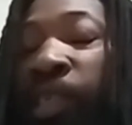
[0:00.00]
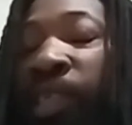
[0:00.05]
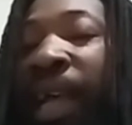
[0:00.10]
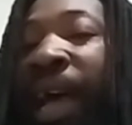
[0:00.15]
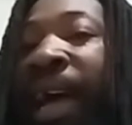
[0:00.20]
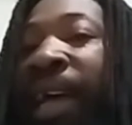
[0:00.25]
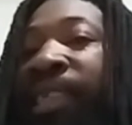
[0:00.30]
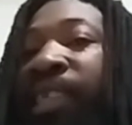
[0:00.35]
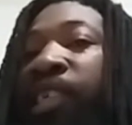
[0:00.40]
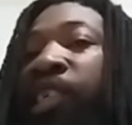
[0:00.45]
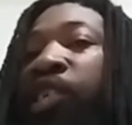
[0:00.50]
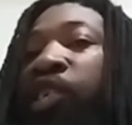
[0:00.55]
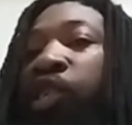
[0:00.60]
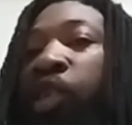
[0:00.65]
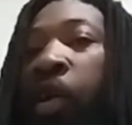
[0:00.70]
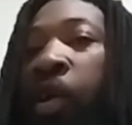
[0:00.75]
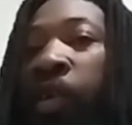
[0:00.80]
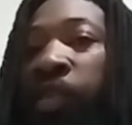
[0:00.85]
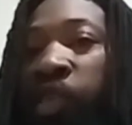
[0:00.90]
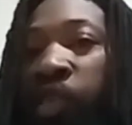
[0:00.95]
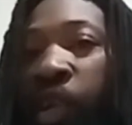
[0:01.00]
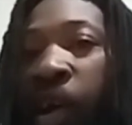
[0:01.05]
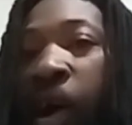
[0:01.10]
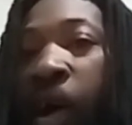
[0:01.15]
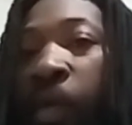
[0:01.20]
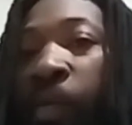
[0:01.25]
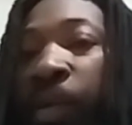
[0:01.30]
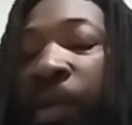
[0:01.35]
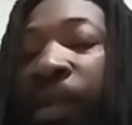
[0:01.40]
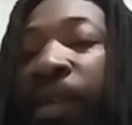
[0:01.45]
scientist Charles
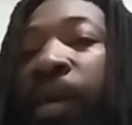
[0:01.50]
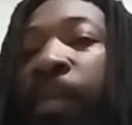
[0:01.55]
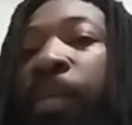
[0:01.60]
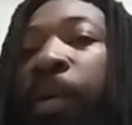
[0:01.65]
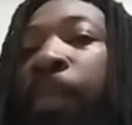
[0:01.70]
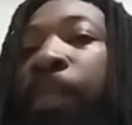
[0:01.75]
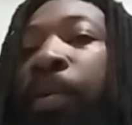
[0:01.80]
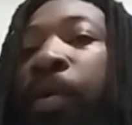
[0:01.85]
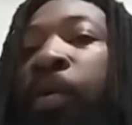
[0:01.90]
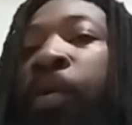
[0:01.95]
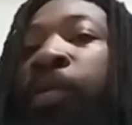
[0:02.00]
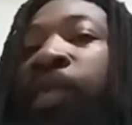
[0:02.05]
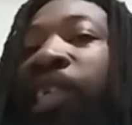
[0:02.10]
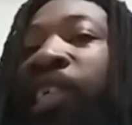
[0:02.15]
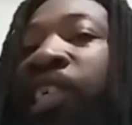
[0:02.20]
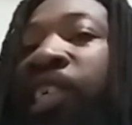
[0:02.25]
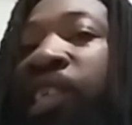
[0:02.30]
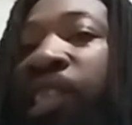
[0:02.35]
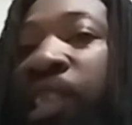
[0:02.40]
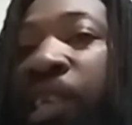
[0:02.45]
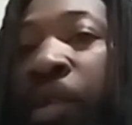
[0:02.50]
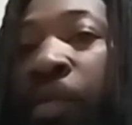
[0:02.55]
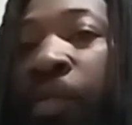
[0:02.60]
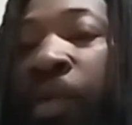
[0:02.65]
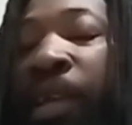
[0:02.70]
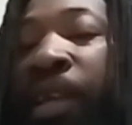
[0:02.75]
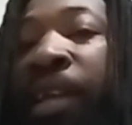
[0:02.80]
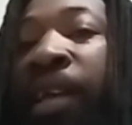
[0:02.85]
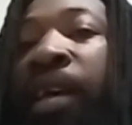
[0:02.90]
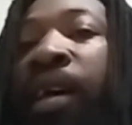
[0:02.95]
Darwin proposed his
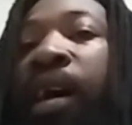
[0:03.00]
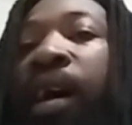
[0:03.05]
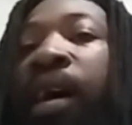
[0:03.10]
theory